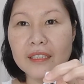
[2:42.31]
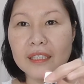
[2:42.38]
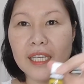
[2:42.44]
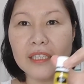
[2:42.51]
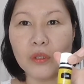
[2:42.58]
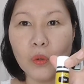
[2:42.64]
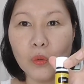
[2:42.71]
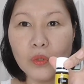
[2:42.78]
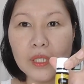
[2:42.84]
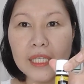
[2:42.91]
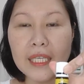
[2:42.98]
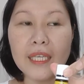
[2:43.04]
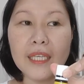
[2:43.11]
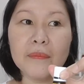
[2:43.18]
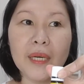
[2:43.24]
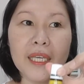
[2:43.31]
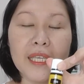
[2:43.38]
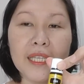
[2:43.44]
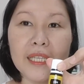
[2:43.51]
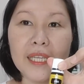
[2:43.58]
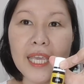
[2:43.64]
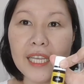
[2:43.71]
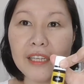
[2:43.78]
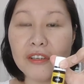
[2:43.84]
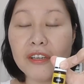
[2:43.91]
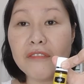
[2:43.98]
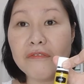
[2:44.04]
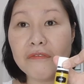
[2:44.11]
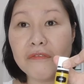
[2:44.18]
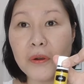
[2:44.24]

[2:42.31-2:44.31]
not only in my inhaler,